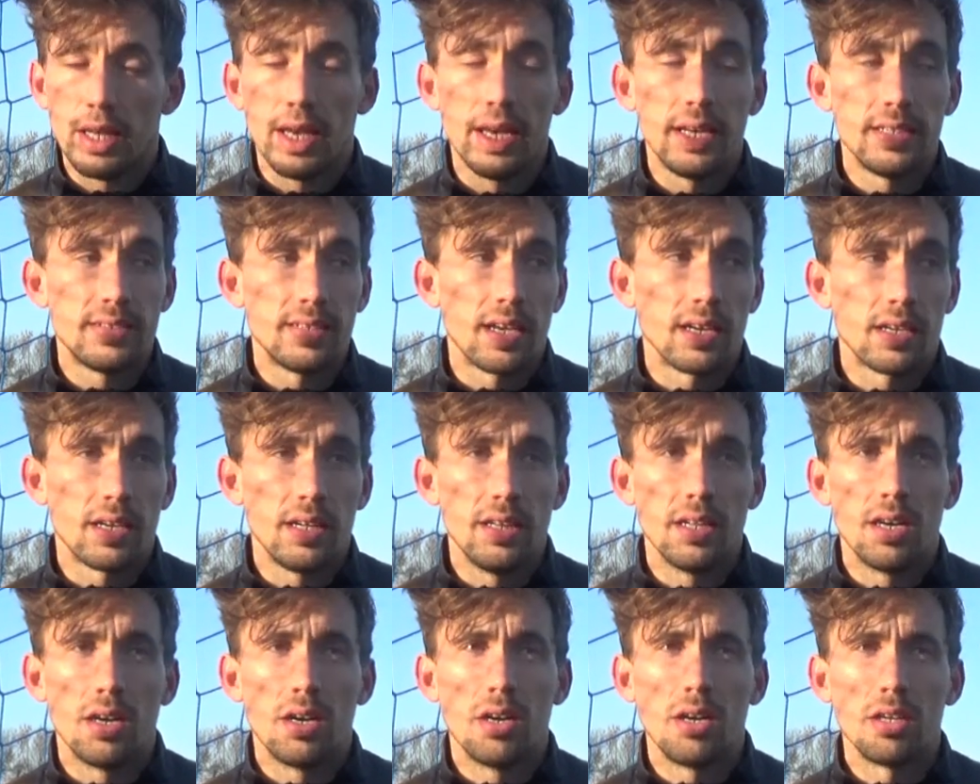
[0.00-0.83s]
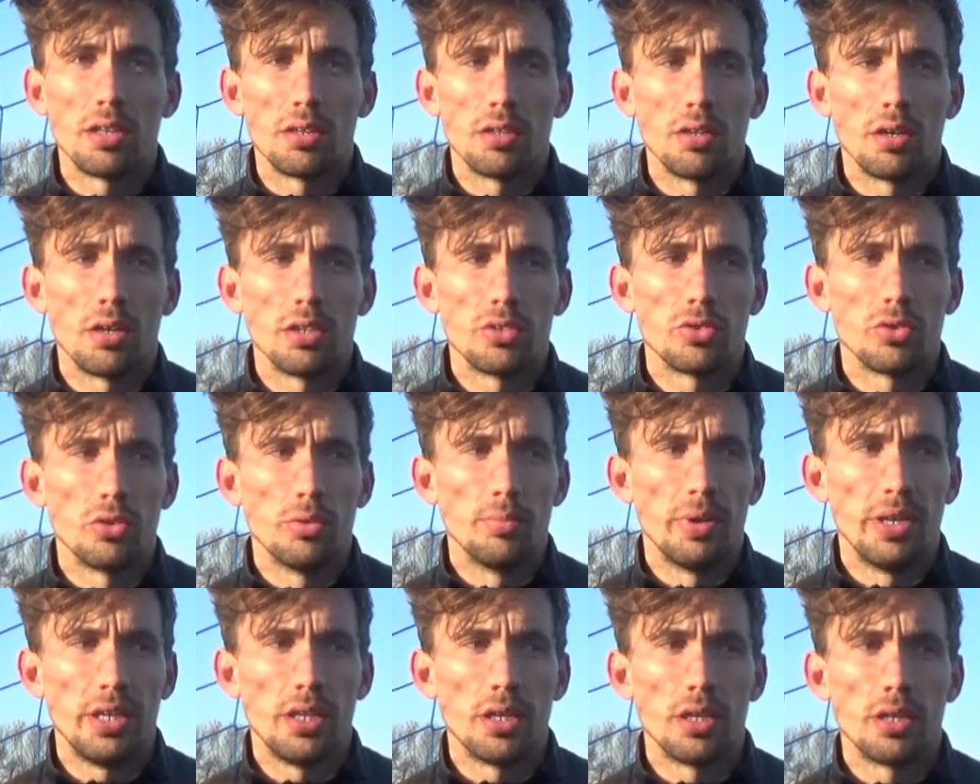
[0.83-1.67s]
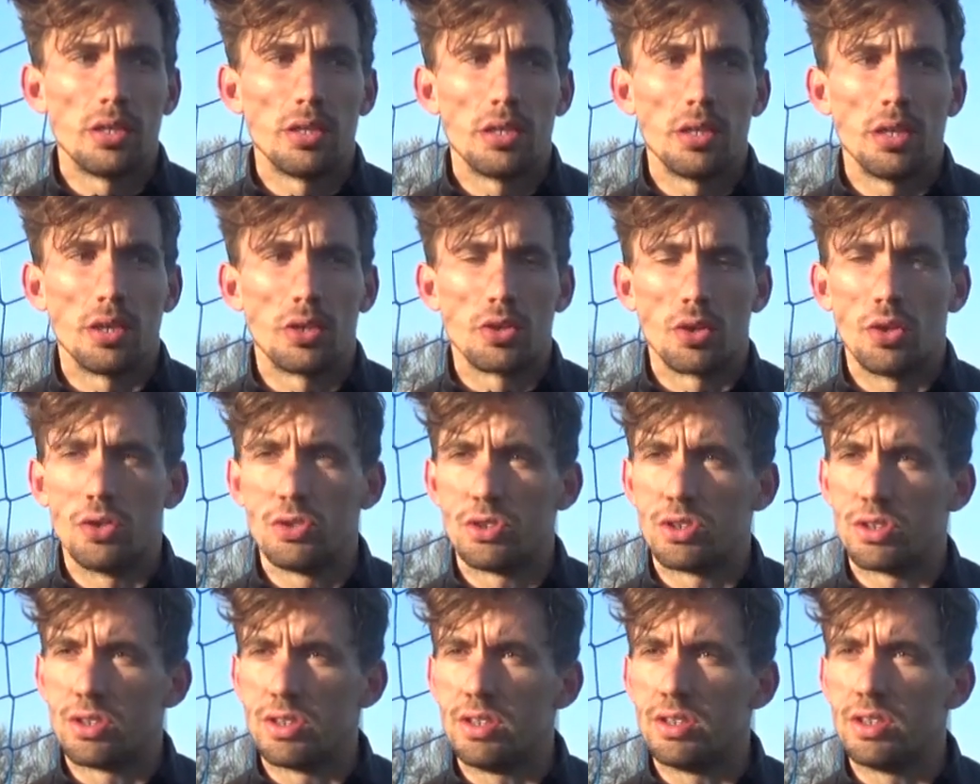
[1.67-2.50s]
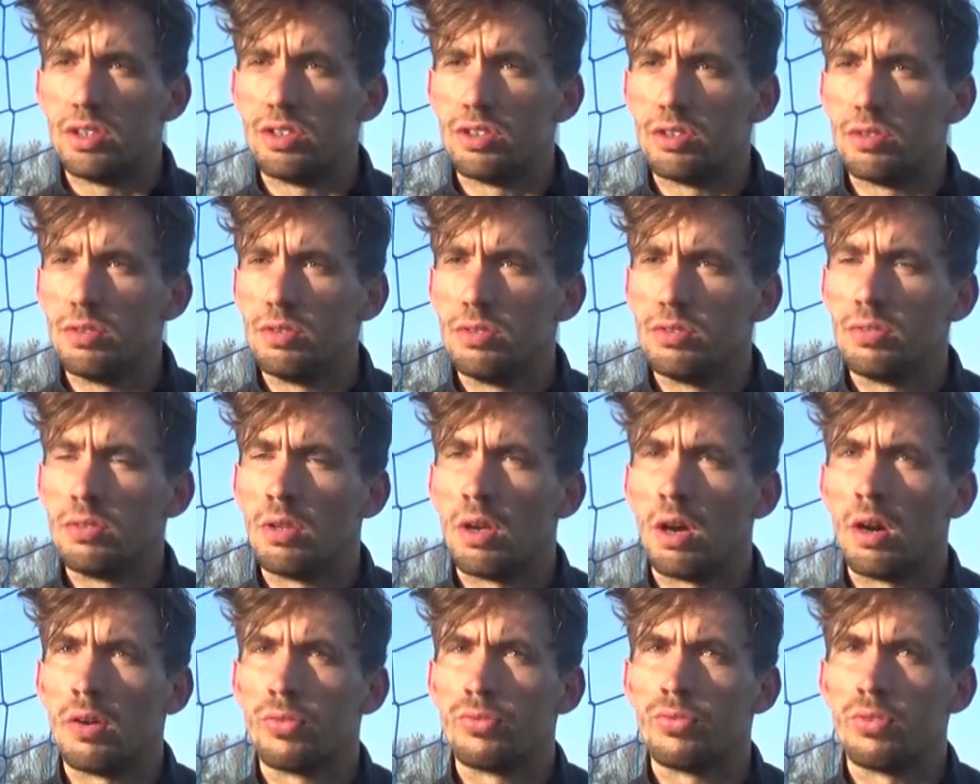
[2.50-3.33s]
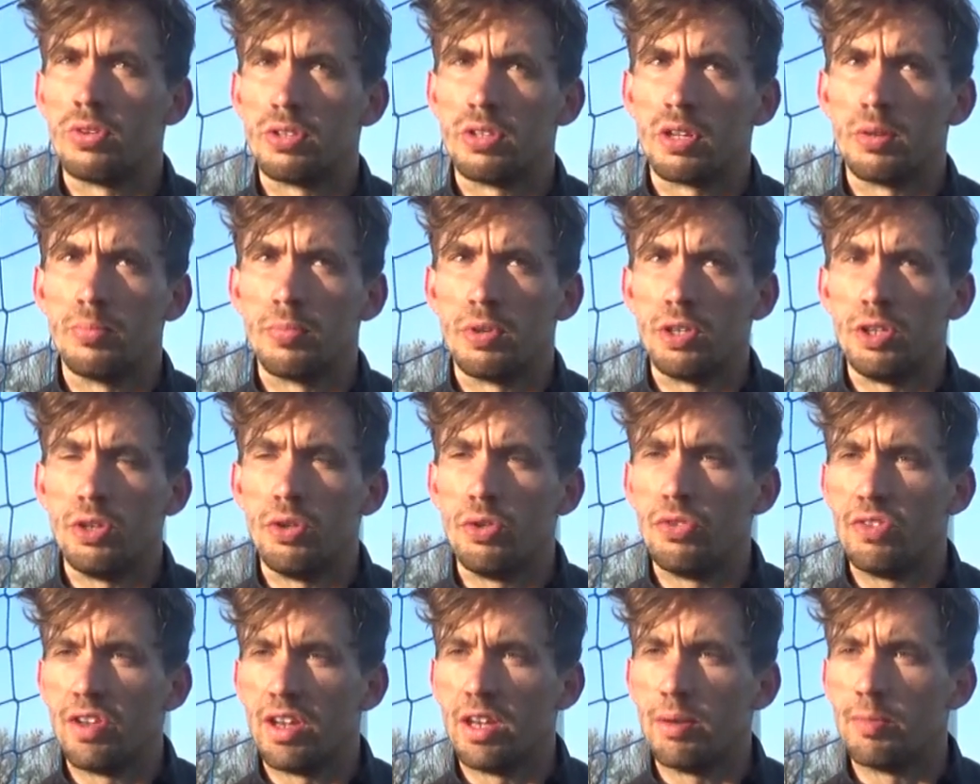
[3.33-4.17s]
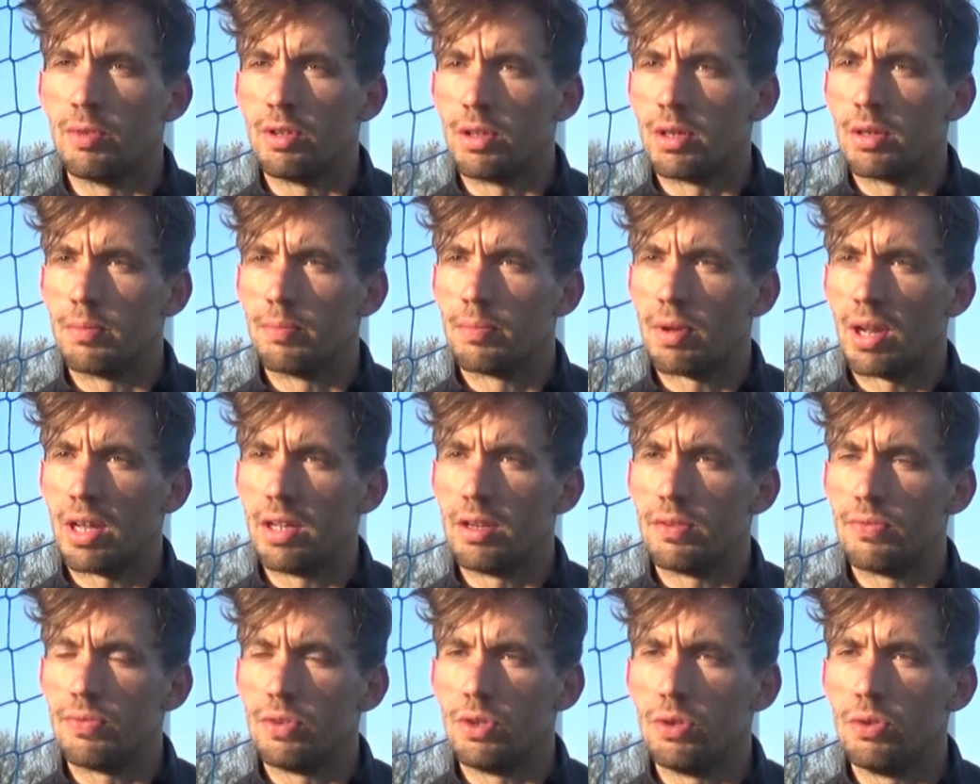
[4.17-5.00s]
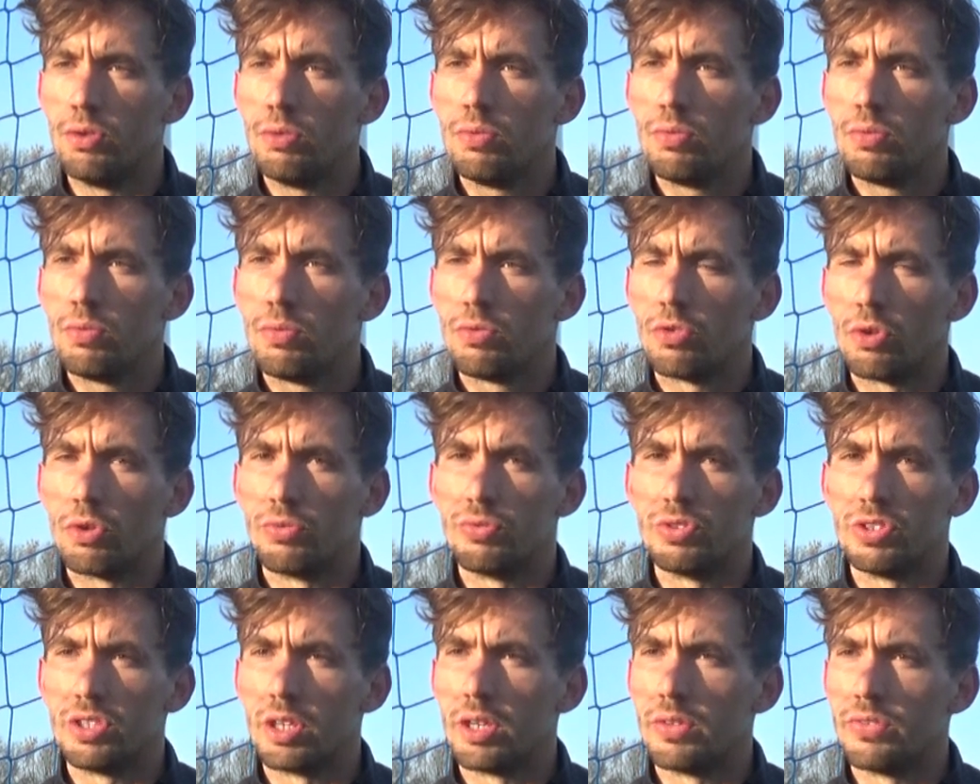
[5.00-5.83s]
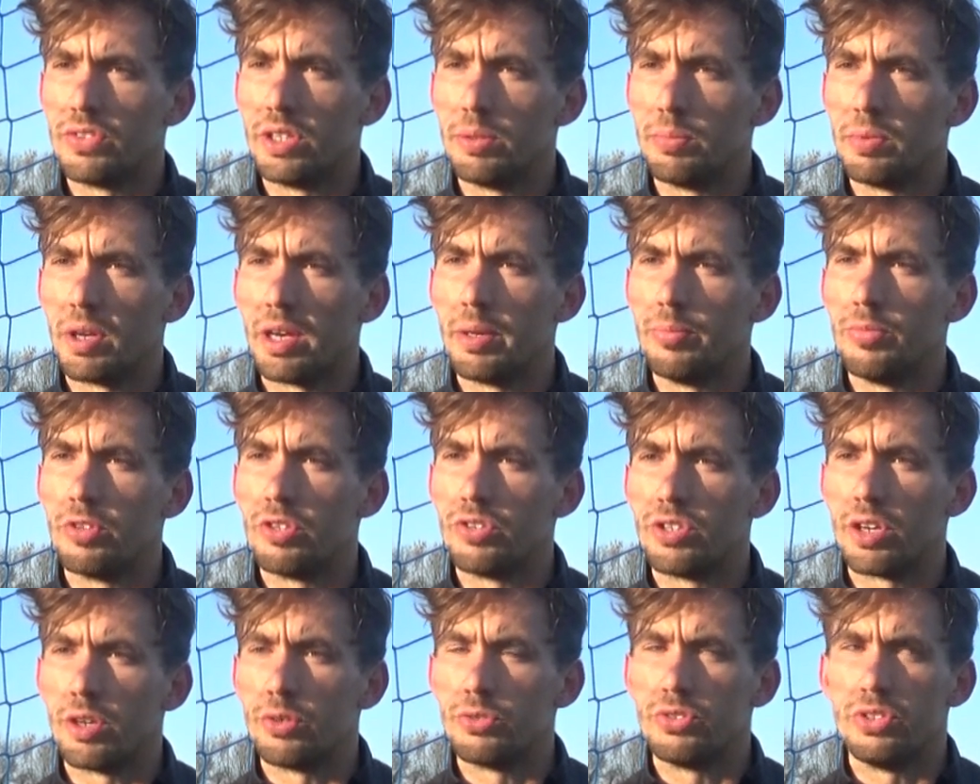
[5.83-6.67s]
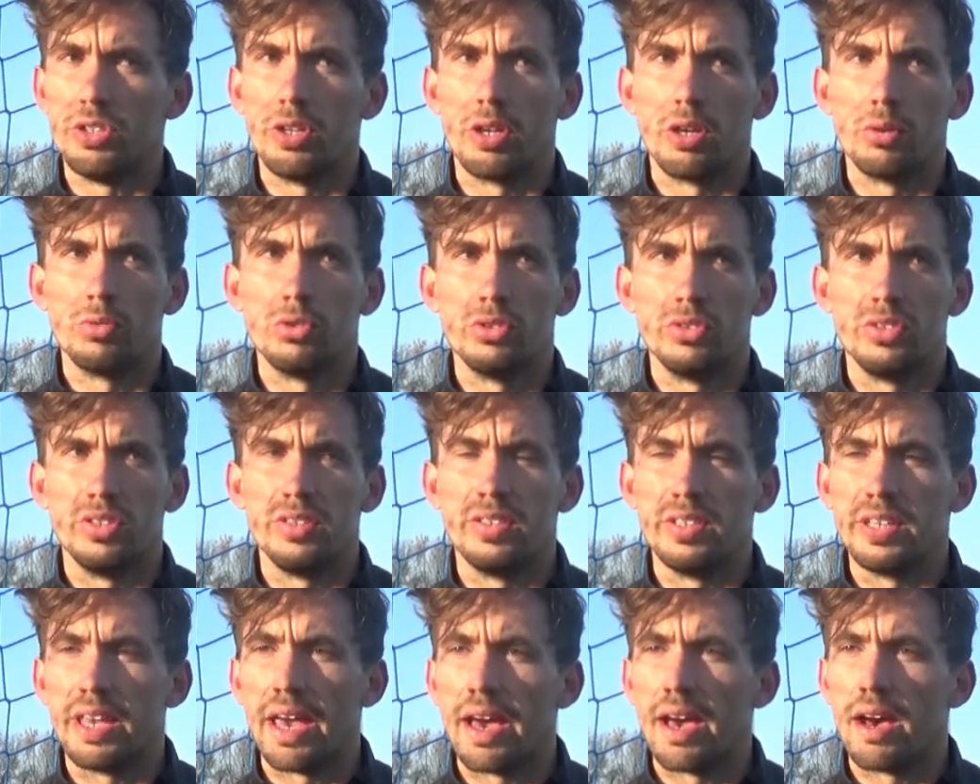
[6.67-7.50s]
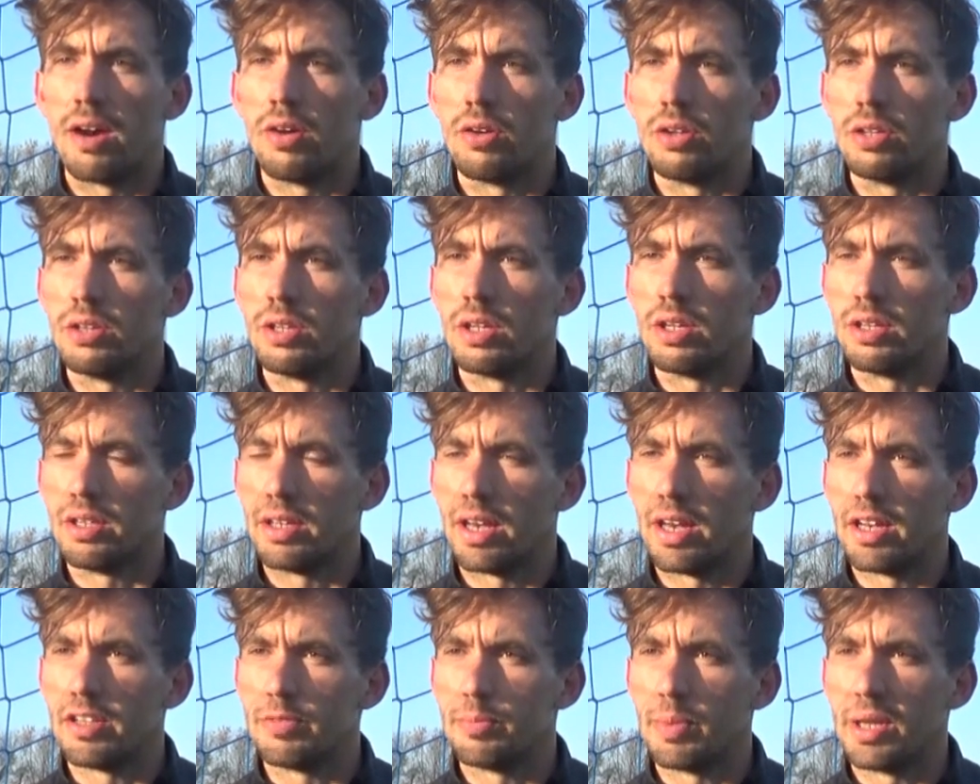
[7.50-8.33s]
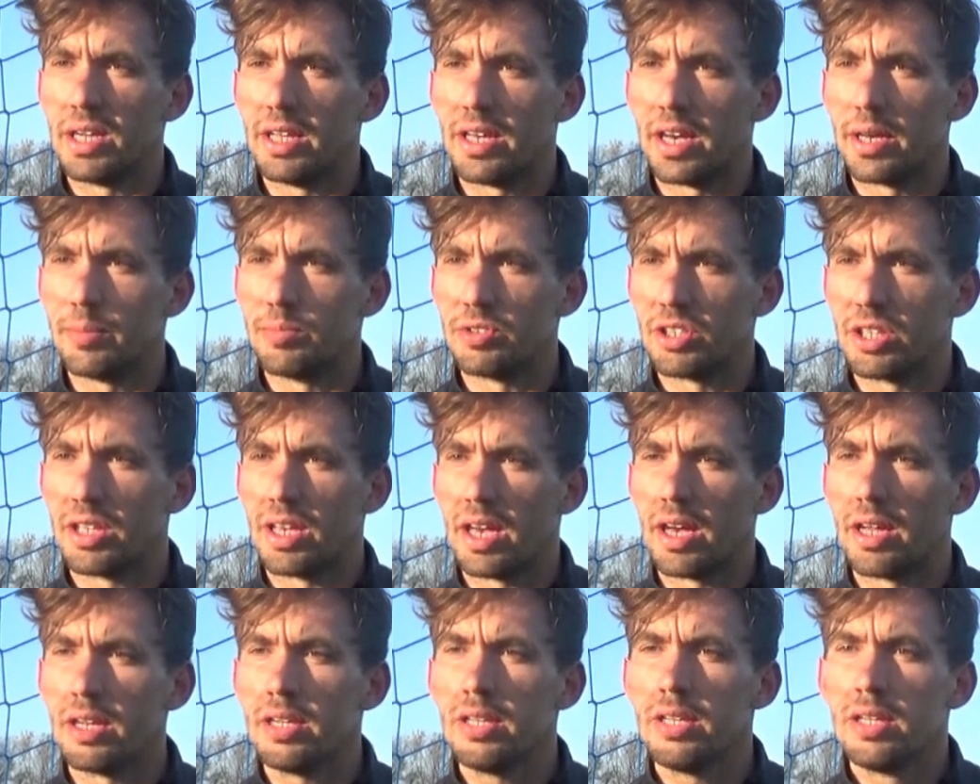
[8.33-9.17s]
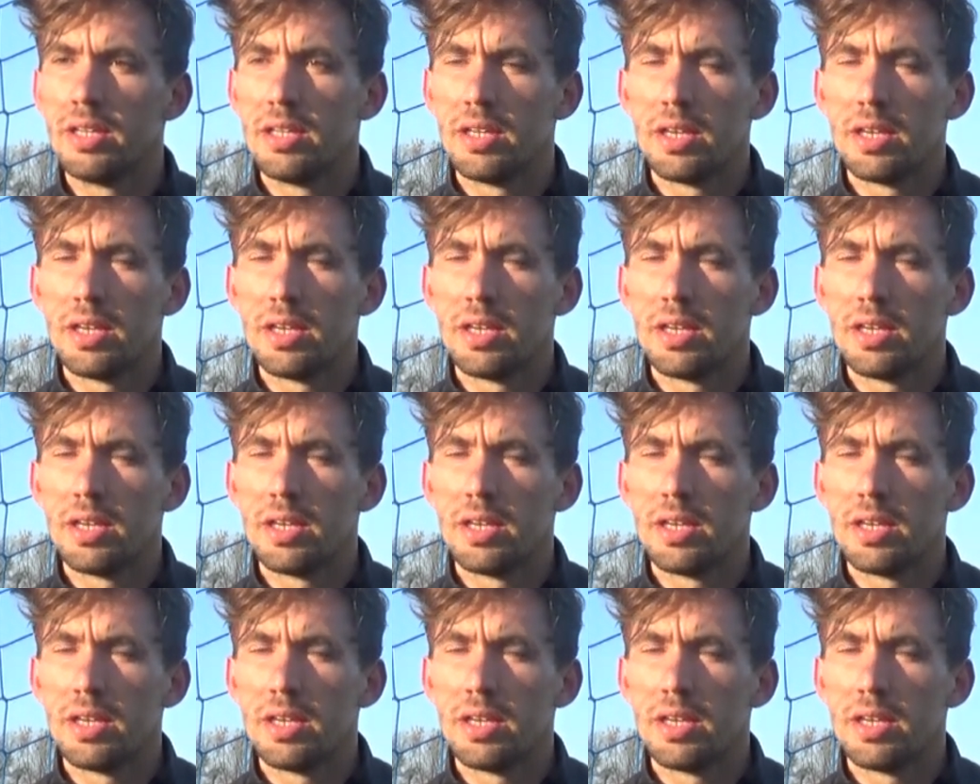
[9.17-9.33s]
Yeah, exactly that. I sort of made a conscious decision after I'd done my youth team and played a few sort of reserve team games at Chelsea that I wanted to get out and get as many games as I can.